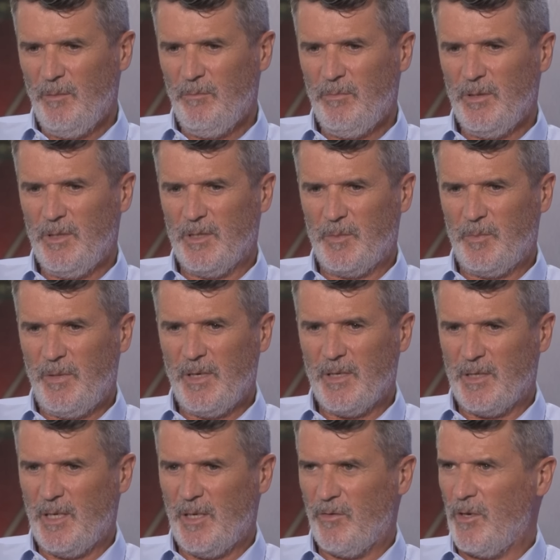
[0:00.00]
but there's
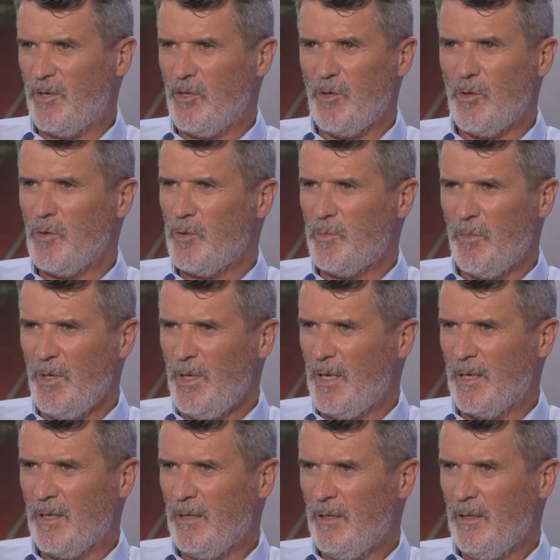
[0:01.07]
players here on huge
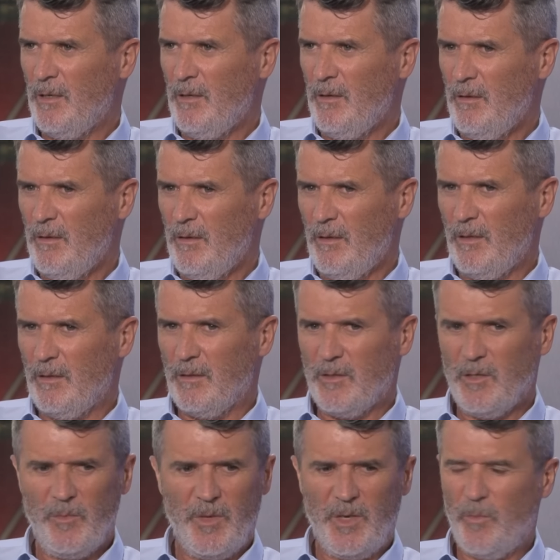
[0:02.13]
money. Mm. And
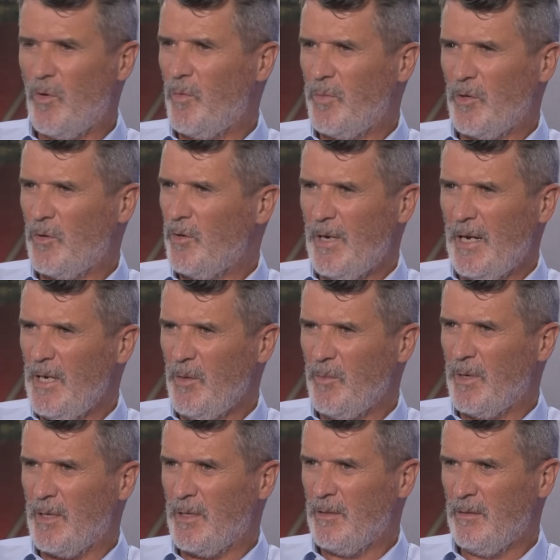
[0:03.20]
some of them won't be going
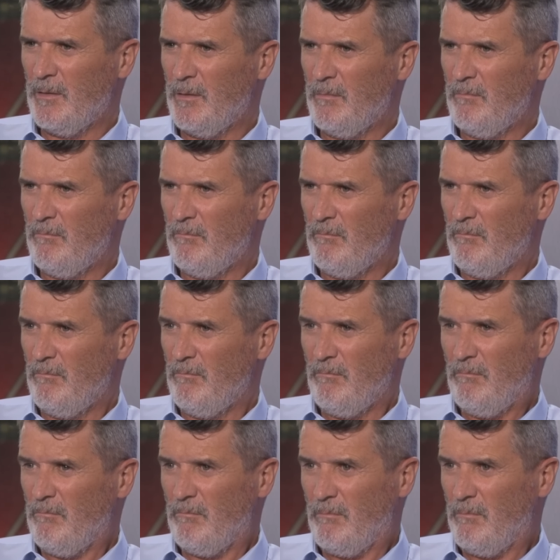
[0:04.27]
anywhere.
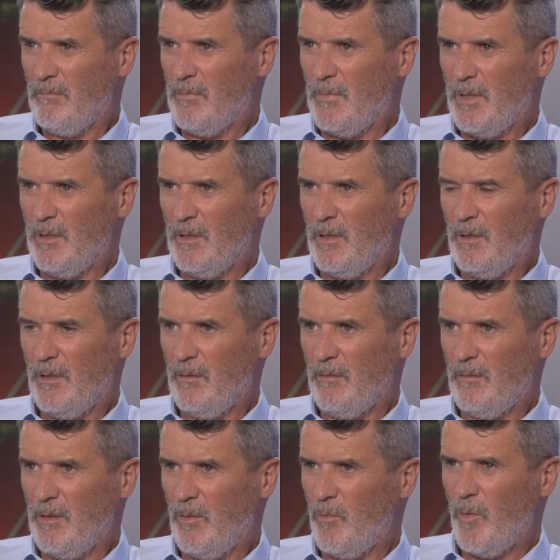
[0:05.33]

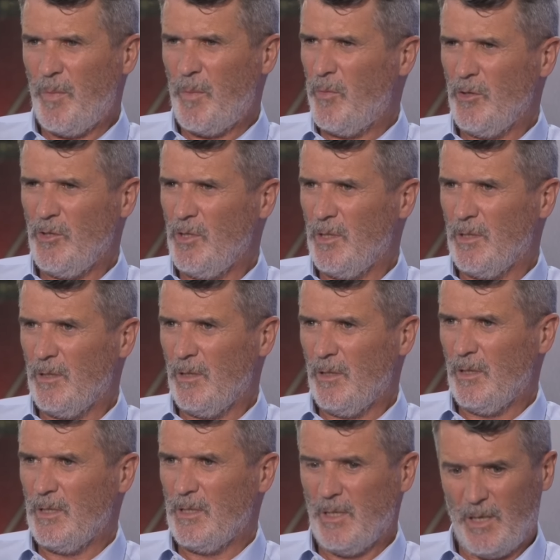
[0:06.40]
They won't be budging
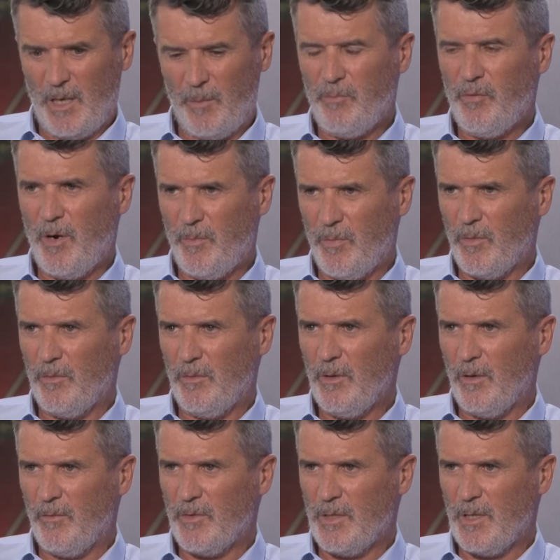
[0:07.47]
unless they get proper,
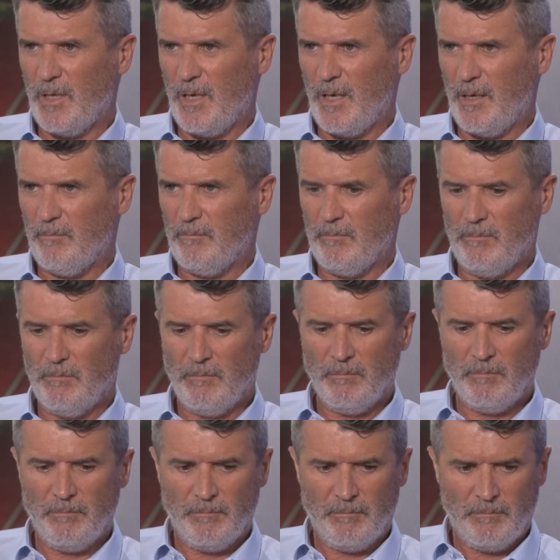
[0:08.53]
obviously,
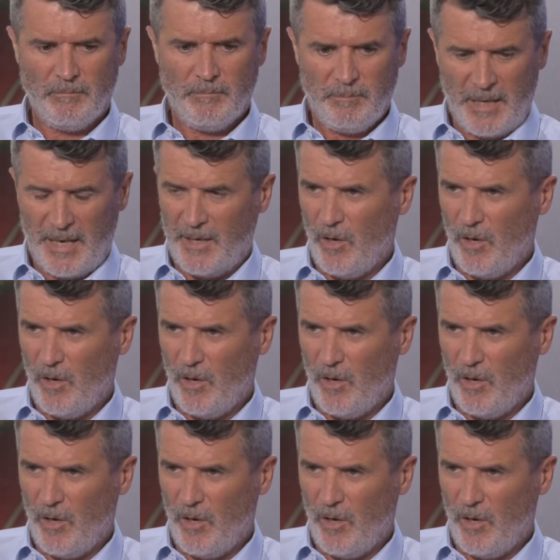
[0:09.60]
paid